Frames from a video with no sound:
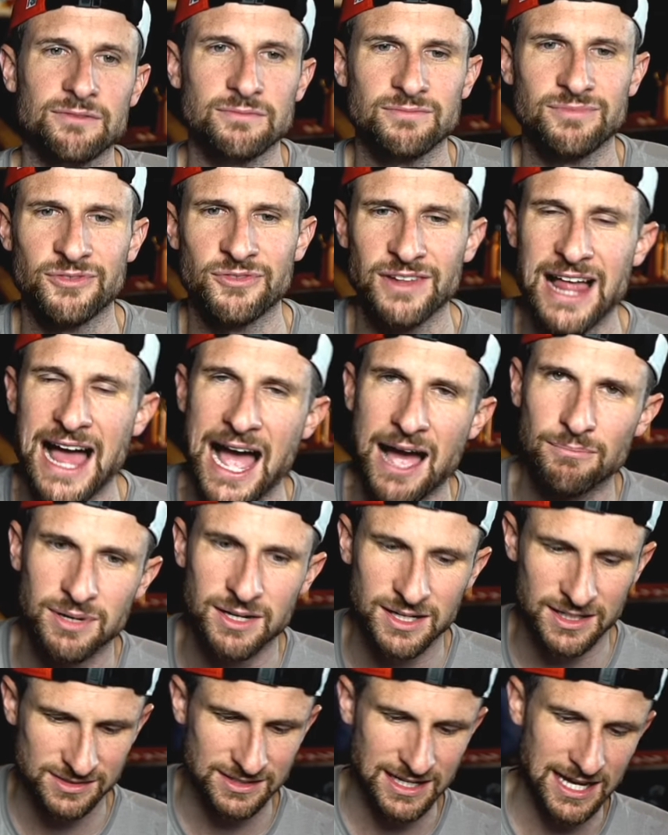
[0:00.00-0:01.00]
flat,
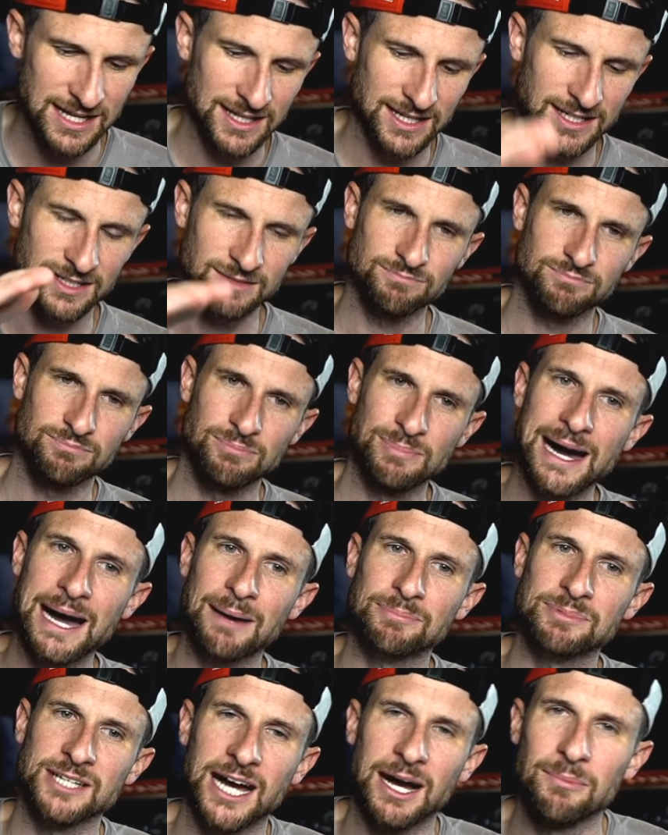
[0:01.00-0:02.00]
but it's not like
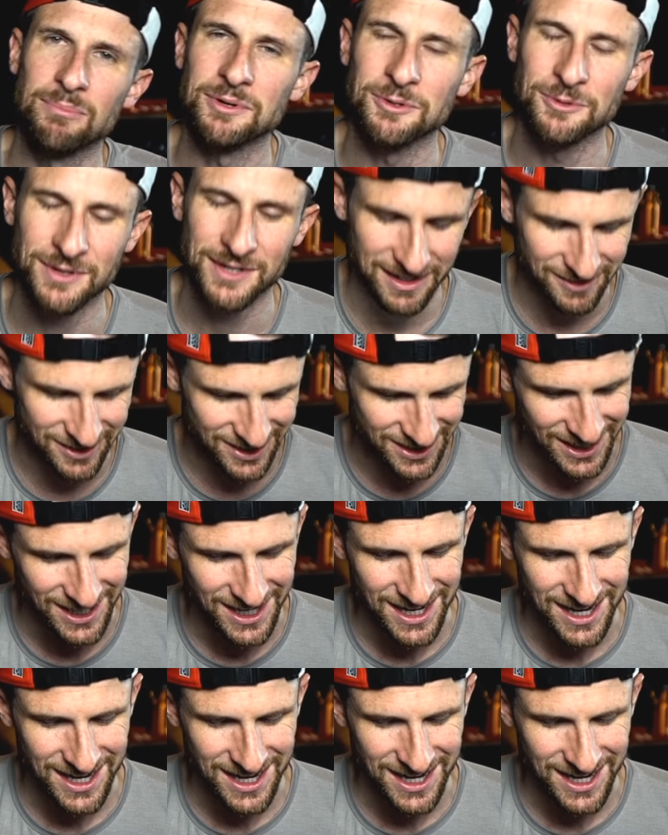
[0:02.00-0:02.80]
pop top or whatever.